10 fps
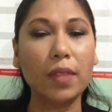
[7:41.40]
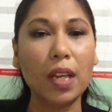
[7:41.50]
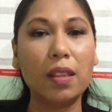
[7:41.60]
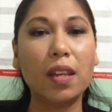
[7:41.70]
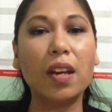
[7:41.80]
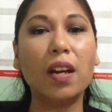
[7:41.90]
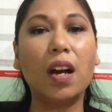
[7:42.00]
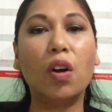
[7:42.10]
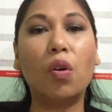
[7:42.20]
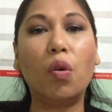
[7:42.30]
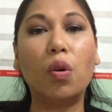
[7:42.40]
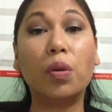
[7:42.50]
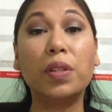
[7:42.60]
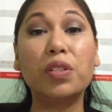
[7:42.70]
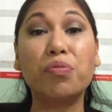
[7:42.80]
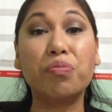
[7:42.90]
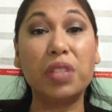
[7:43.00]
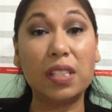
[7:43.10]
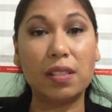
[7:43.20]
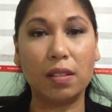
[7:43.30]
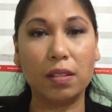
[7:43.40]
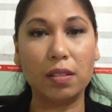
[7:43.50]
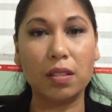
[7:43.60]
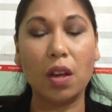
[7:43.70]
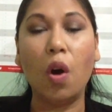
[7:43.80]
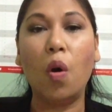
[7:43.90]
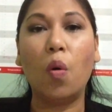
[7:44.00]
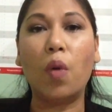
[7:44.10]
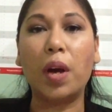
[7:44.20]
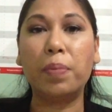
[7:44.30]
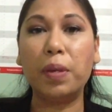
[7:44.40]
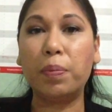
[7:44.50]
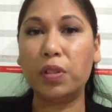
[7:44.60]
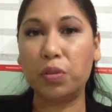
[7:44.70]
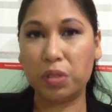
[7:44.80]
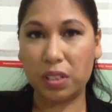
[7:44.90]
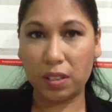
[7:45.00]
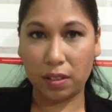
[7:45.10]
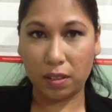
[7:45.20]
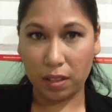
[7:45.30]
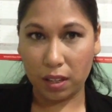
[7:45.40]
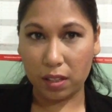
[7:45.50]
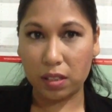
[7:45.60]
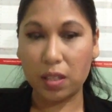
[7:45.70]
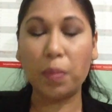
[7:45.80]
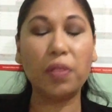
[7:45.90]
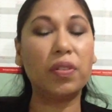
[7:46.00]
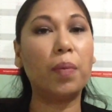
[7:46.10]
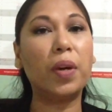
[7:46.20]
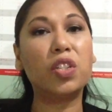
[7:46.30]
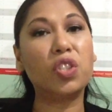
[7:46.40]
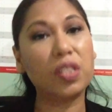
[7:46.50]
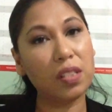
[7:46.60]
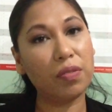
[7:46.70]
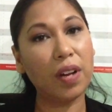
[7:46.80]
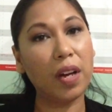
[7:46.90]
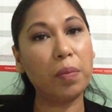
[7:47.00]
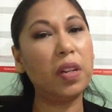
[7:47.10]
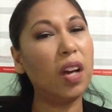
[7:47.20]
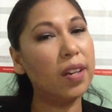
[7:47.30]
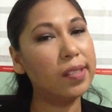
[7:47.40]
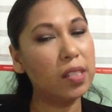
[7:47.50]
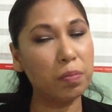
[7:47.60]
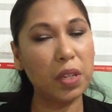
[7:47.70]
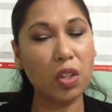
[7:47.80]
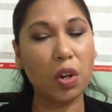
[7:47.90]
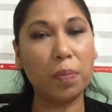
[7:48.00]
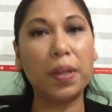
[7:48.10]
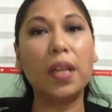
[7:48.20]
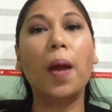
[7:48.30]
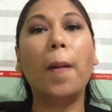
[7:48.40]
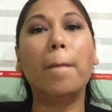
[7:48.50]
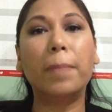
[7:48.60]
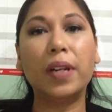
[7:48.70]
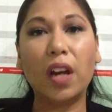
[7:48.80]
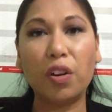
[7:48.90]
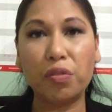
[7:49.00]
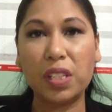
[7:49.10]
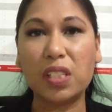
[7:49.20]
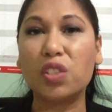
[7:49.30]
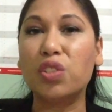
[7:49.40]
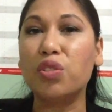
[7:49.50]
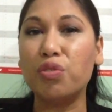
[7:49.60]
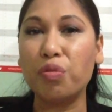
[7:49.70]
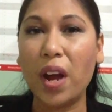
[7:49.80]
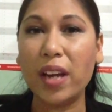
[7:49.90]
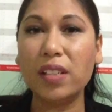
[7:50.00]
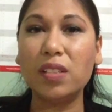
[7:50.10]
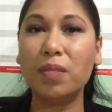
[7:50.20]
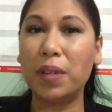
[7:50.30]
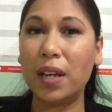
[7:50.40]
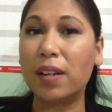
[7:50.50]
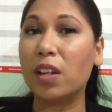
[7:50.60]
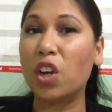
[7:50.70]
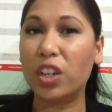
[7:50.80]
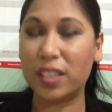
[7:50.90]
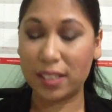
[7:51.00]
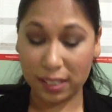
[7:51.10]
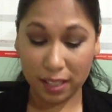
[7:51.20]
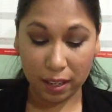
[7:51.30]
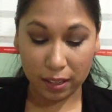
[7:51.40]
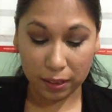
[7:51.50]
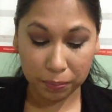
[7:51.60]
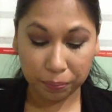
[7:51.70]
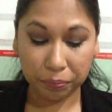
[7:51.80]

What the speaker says: there are always reasons why people do certain things. Some of them are justifiable, others may not be, but there are reasons. So try to be a little understanding